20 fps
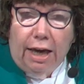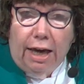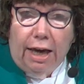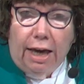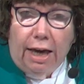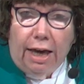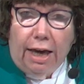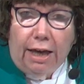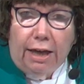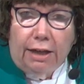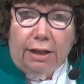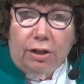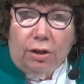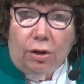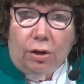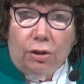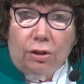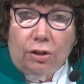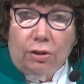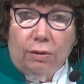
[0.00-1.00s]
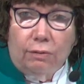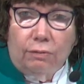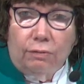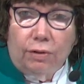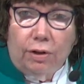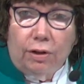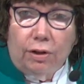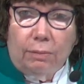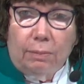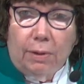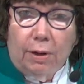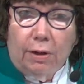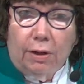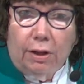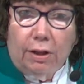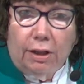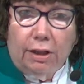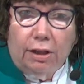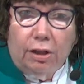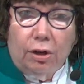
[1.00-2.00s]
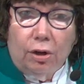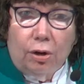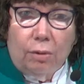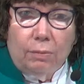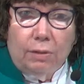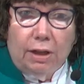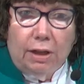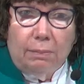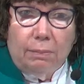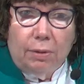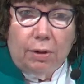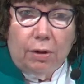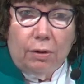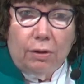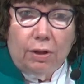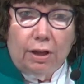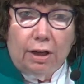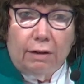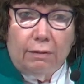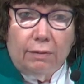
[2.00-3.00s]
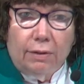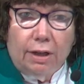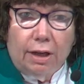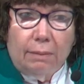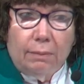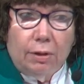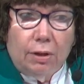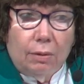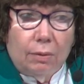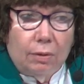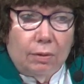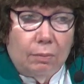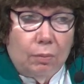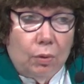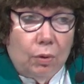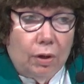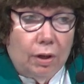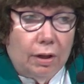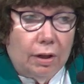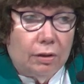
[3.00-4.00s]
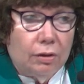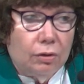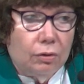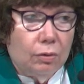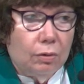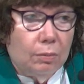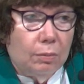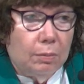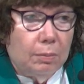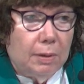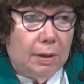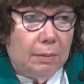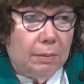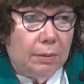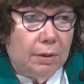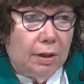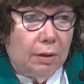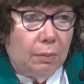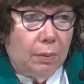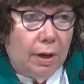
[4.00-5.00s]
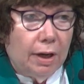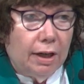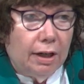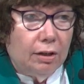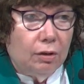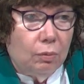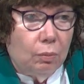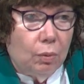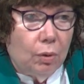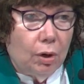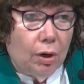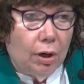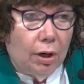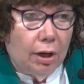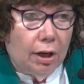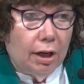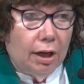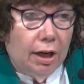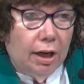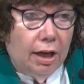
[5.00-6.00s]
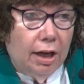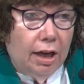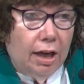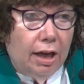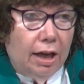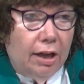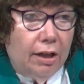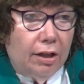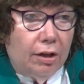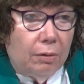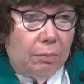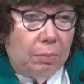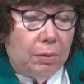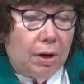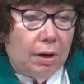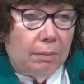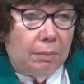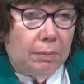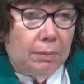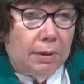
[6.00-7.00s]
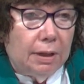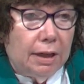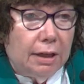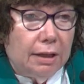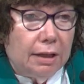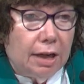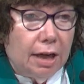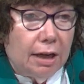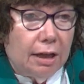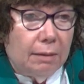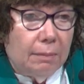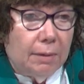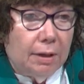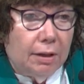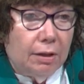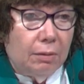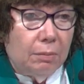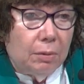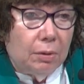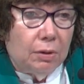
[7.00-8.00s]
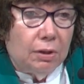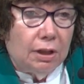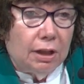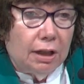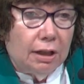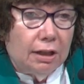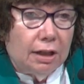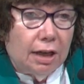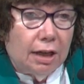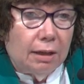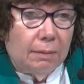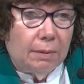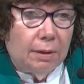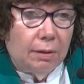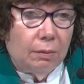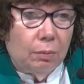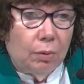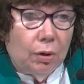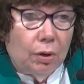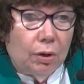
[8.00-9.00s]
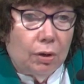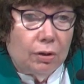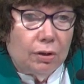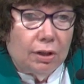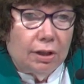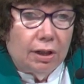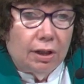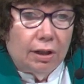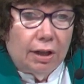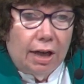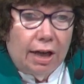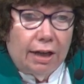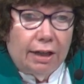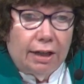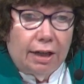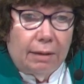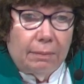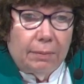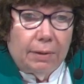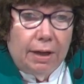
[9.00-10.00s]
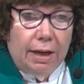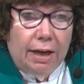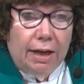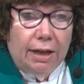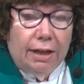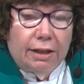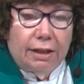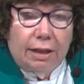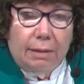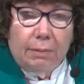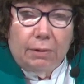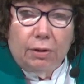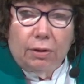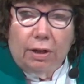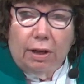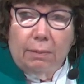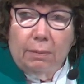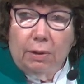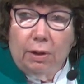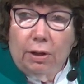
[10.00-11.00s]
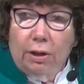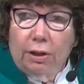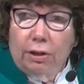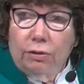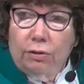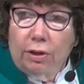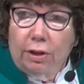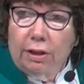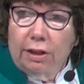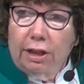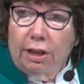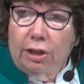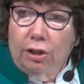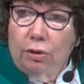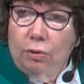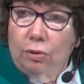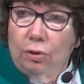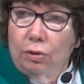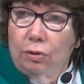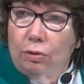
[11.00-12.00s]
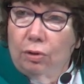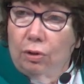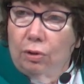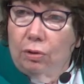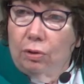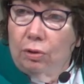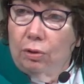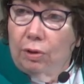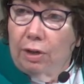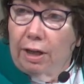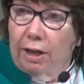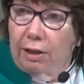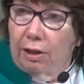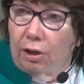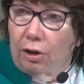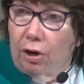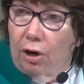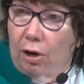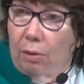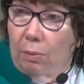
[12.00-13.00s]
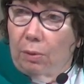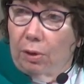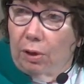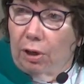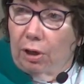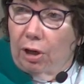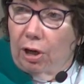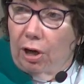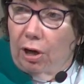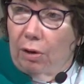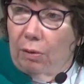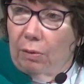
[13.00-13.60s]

And also in Frederick, Maryland, at the Home Depot, that every time you go in the morning, there's a group of people there waiting to work. They're probably undocumented. They're mostly undocumented workers, and they're lined up. Somebody will come along in a truck and say, you, you, you, you, get in the car, we're going to go.